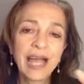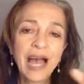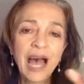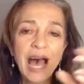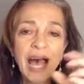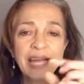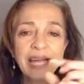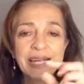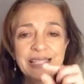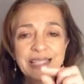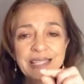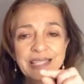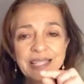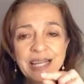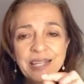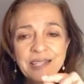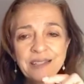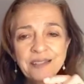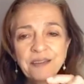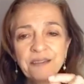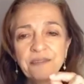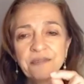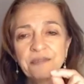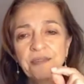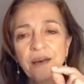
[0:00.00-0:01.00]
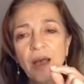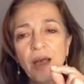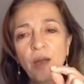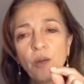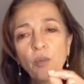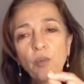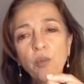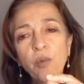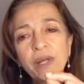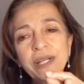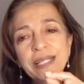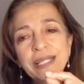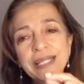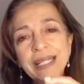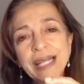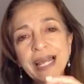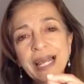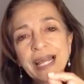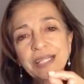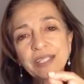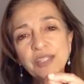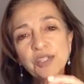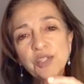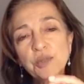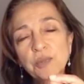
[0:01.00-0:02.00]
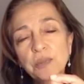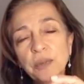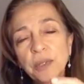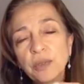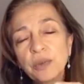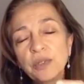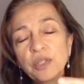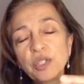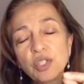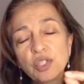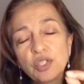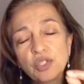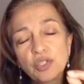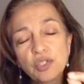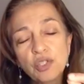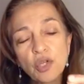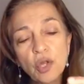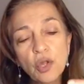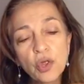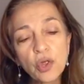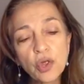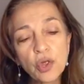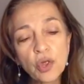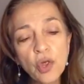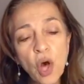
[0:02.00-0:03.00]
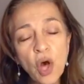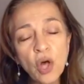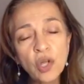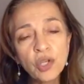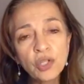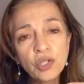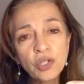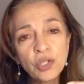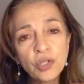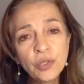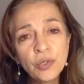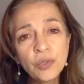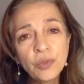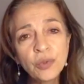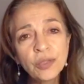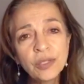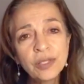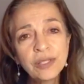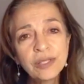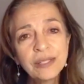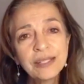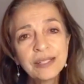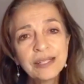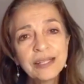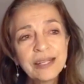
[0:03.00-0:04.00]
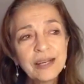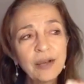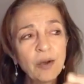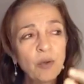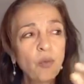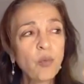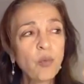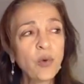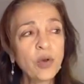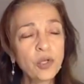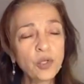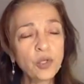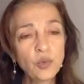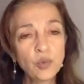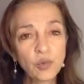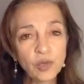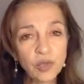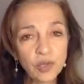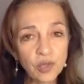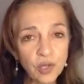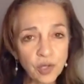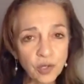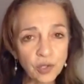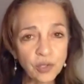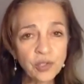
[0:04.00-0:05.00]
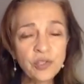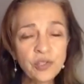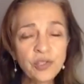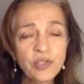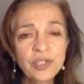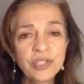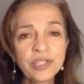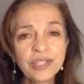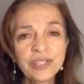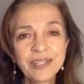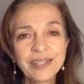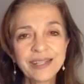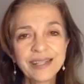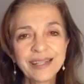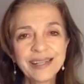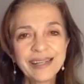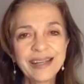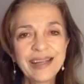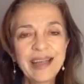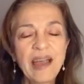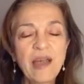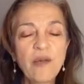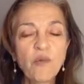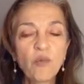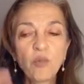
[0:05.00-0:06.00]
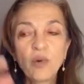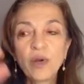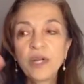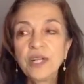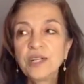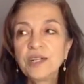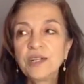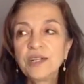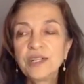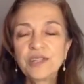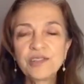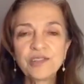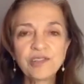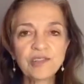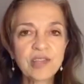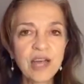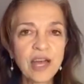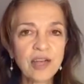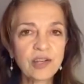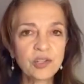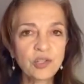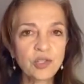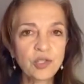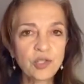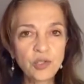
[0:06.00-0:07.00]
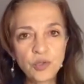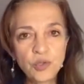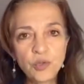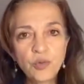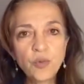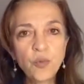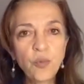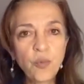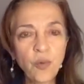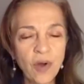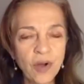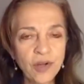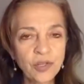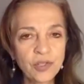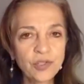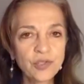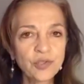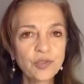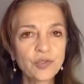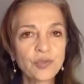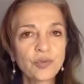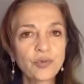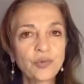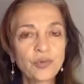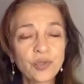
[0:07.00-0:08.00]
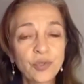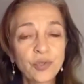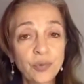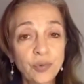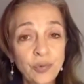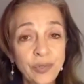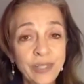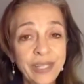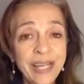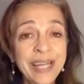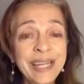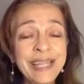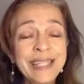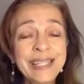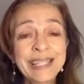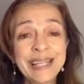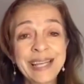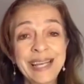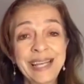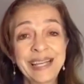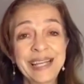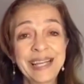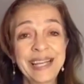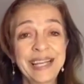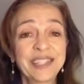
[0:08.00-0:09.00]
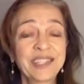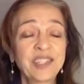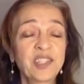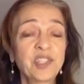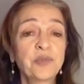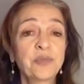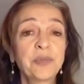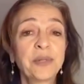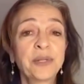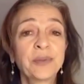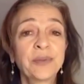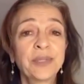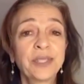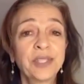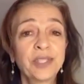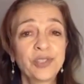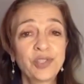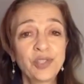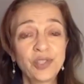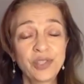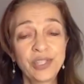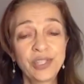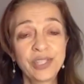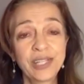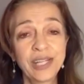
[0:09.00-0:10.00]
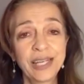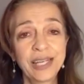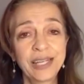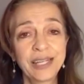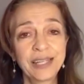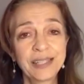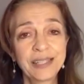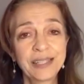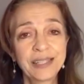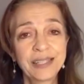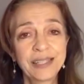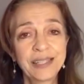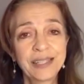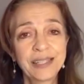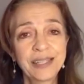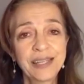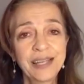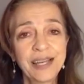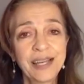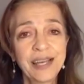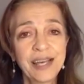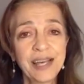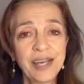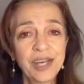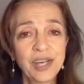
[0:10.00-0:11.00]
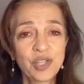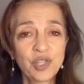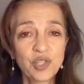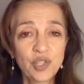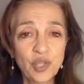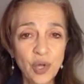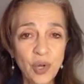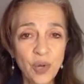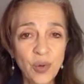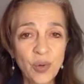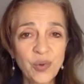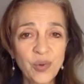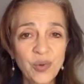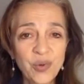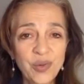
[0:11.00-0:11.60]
identify what the experience taught you, what you learned, and what it is that you want to create and experience today. So